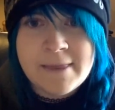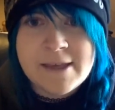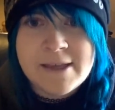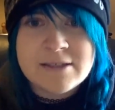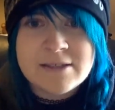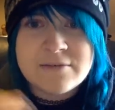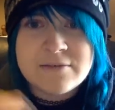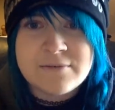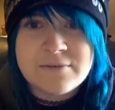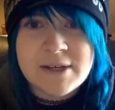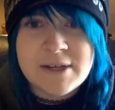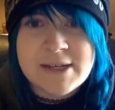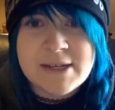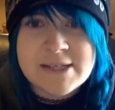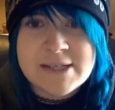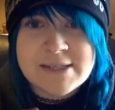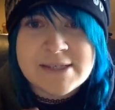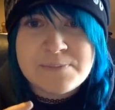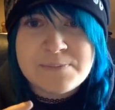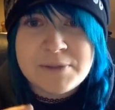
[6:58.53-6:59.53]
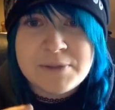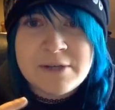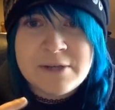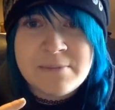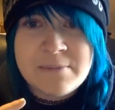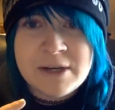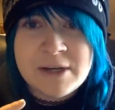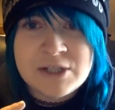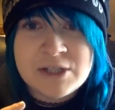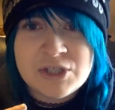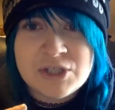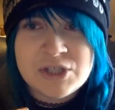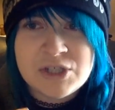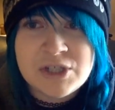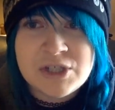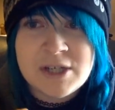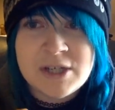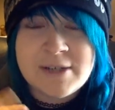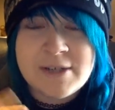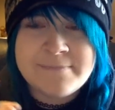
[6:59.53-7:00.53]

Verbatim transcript: is a, is pretty much